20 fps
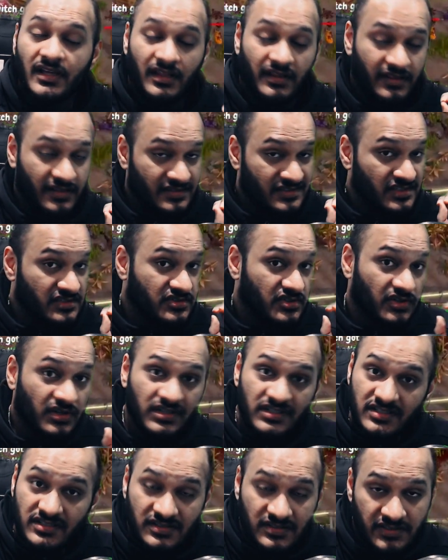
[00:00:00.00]
This is a
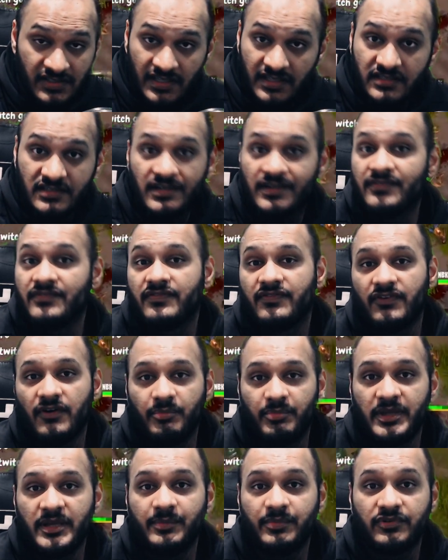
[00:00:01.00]
good incentive for
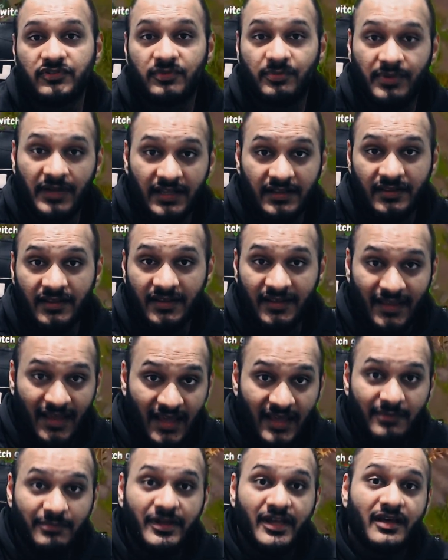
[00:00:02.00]
people to play the
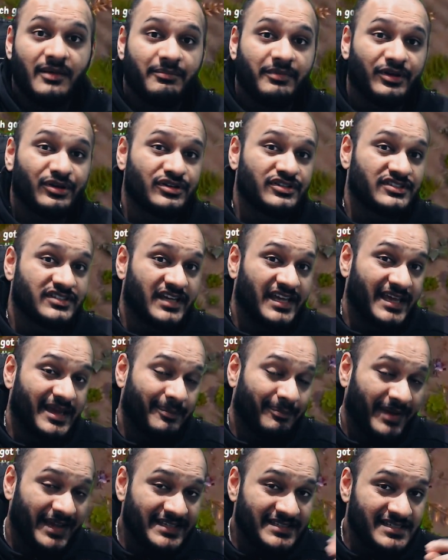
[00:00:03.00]
game because
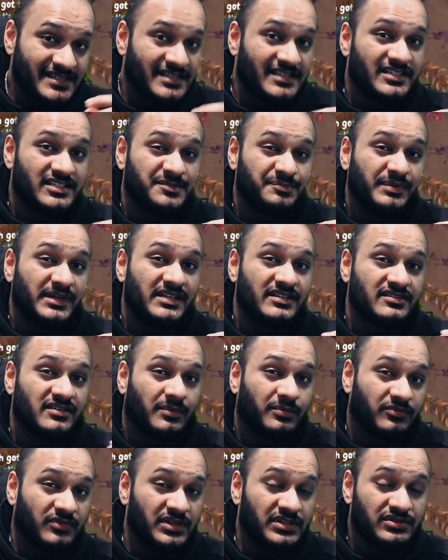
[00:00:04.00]
it basically speeds
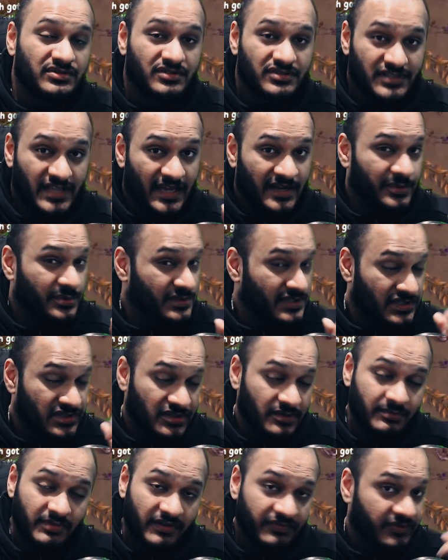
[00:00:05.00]
up resource
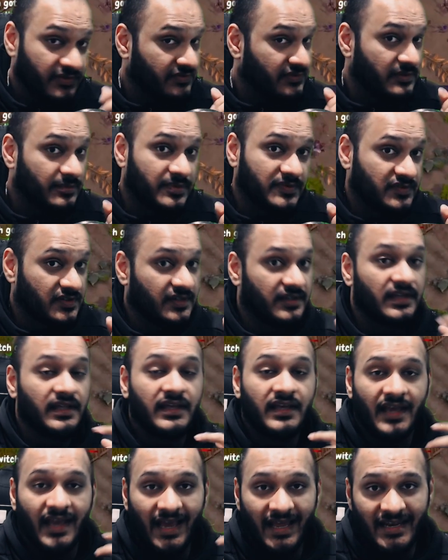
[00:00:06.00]
acquisition by 50%,
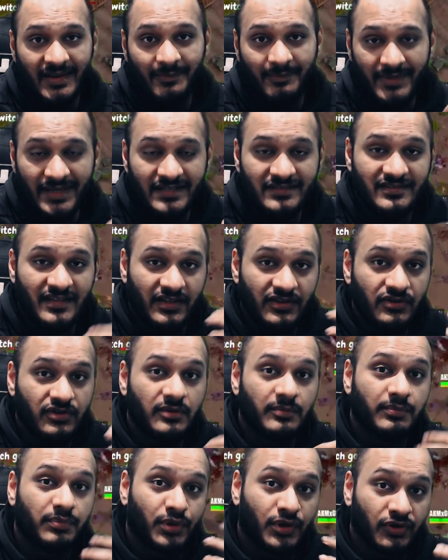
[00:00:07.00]
and it means that you
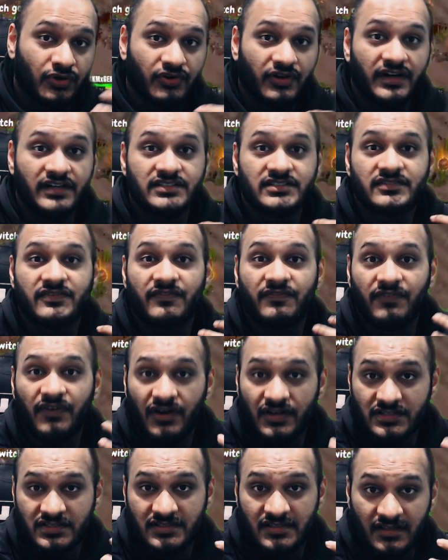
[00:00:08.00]
can progress
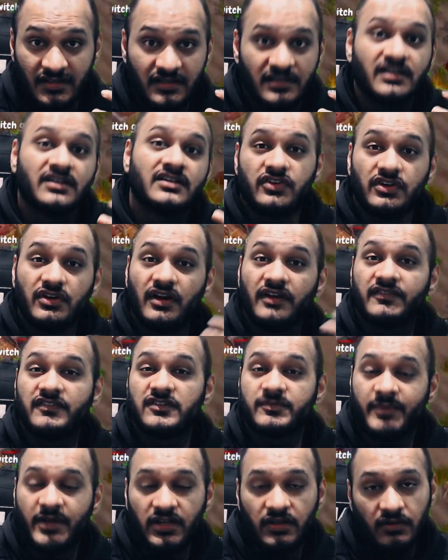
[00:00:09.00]
faster, so you don't have to
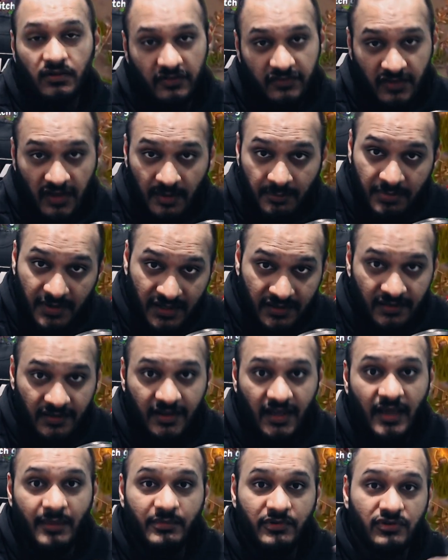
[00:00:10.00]
spend a lot of time playing the
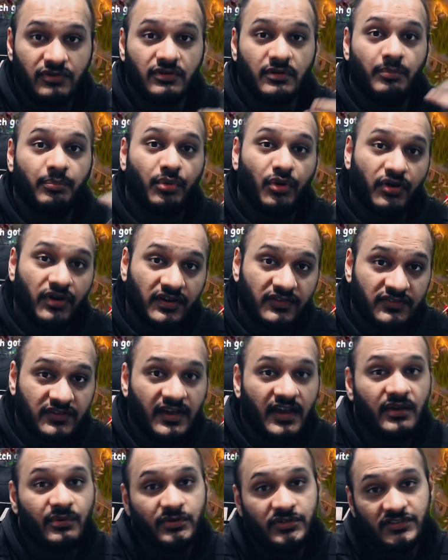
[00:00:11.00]
game and doing the boring
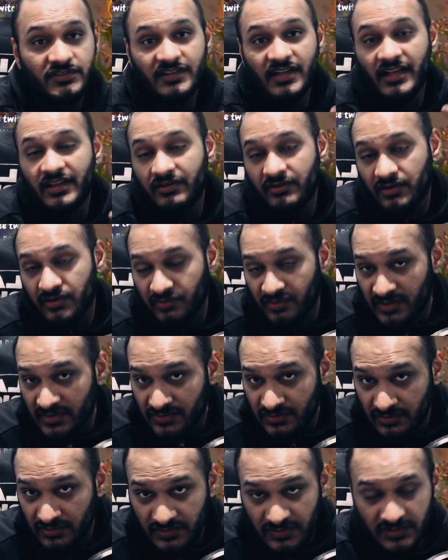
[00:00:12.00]
side, which is gathering
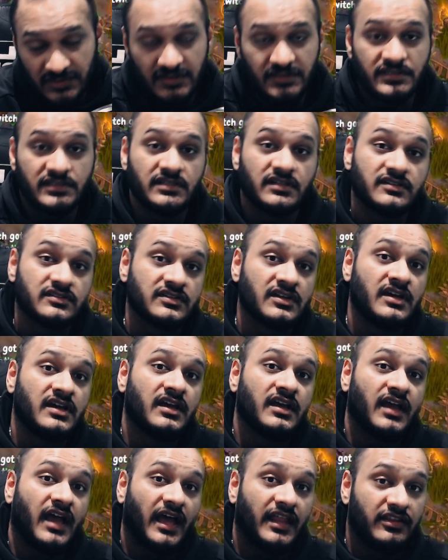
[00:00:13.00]
resources,
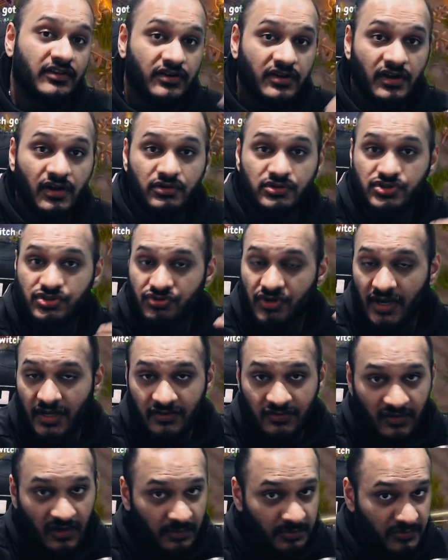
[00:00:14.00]
and you can go straight
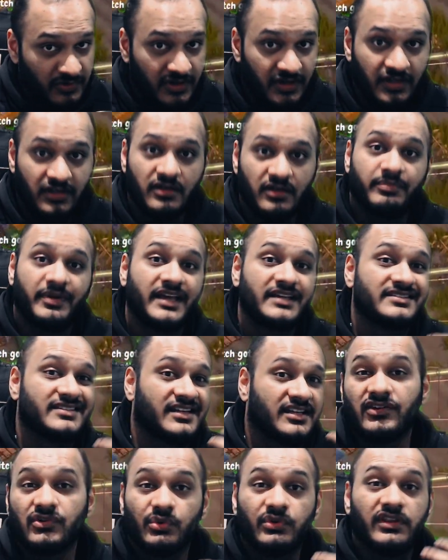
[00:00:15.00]
into upgrading your base
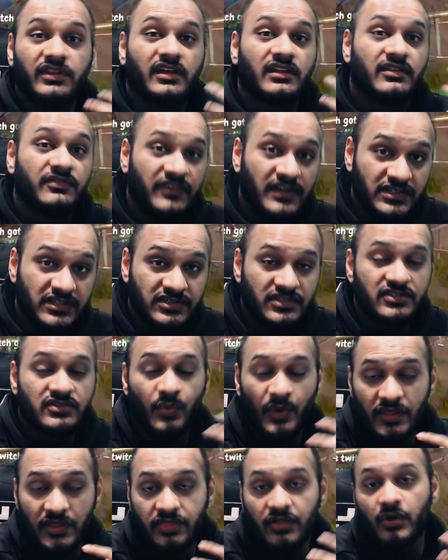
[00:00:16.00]
and all the other features
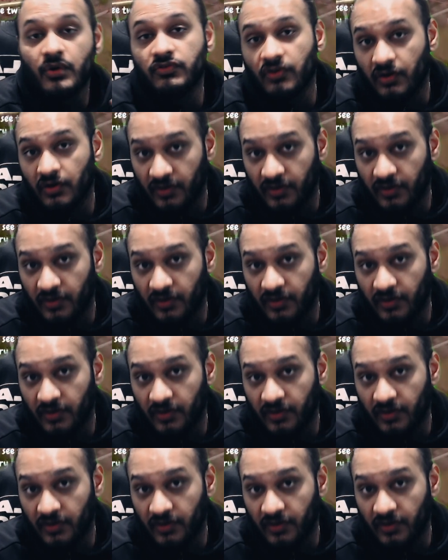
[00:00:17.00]
when those